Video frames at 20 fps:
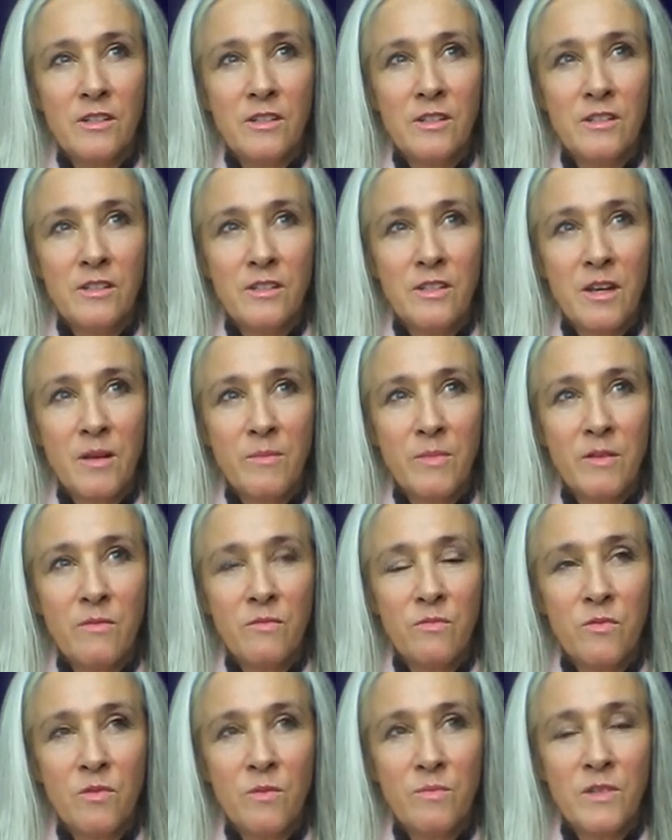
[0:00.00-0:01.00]
as coming
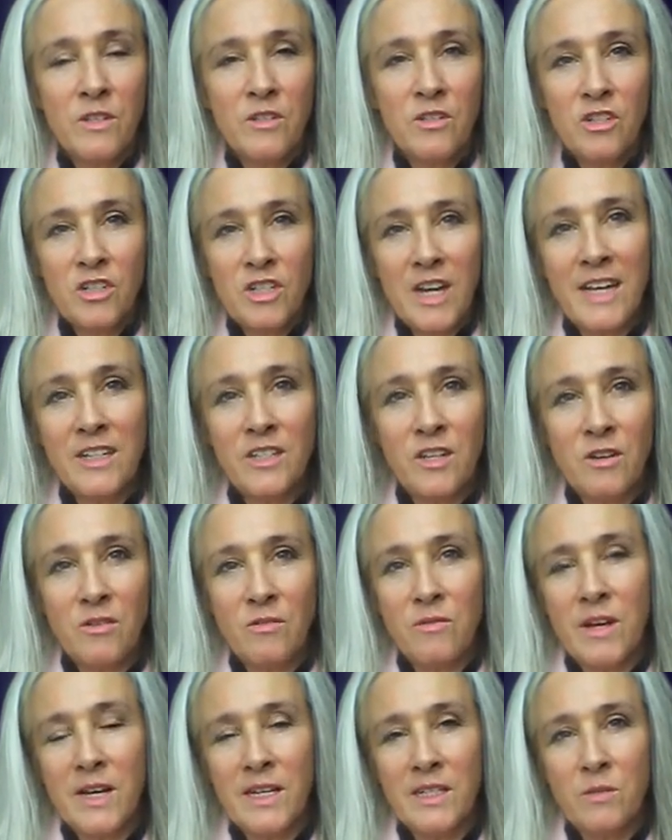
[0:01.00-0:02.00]
from this
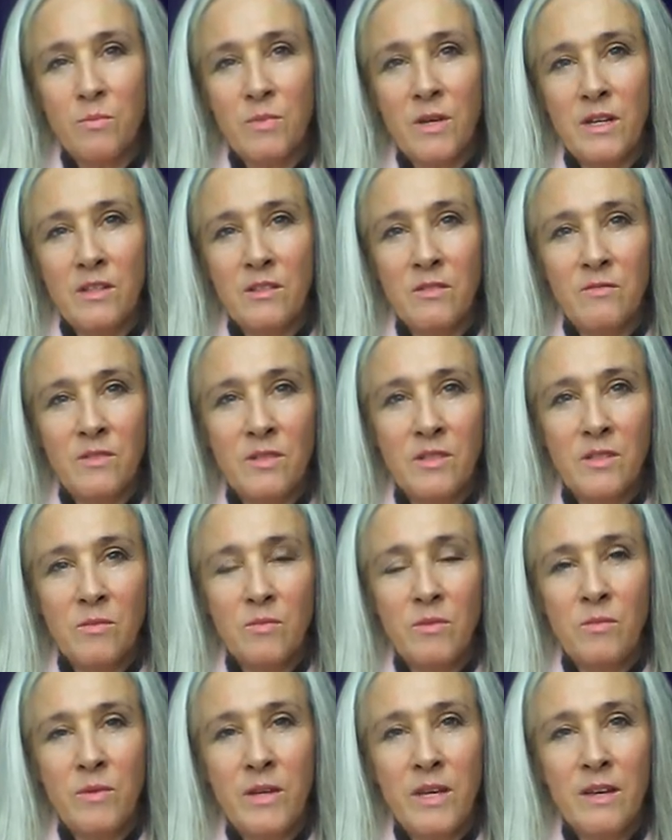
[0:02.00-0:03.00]
shadow aspect of us,
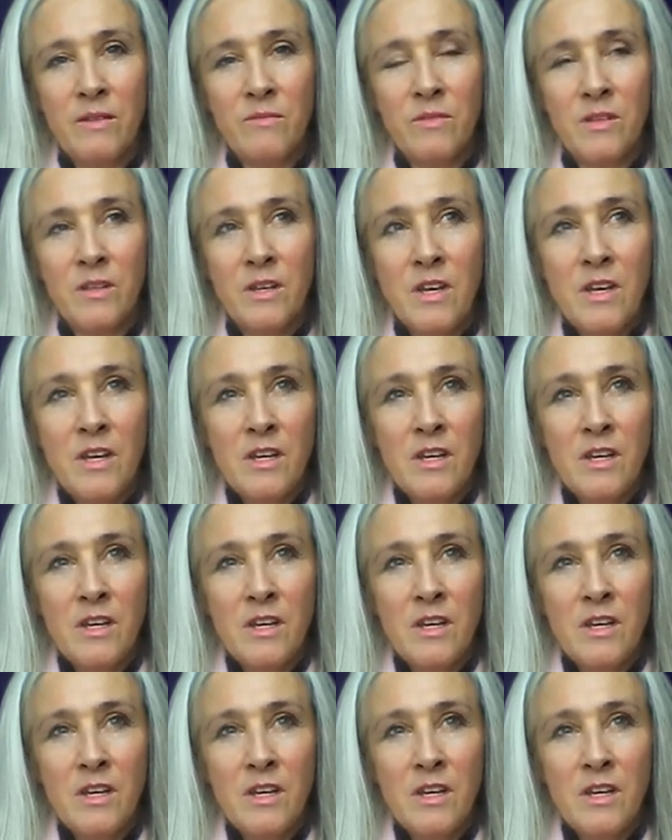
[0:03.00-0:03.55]
where we have a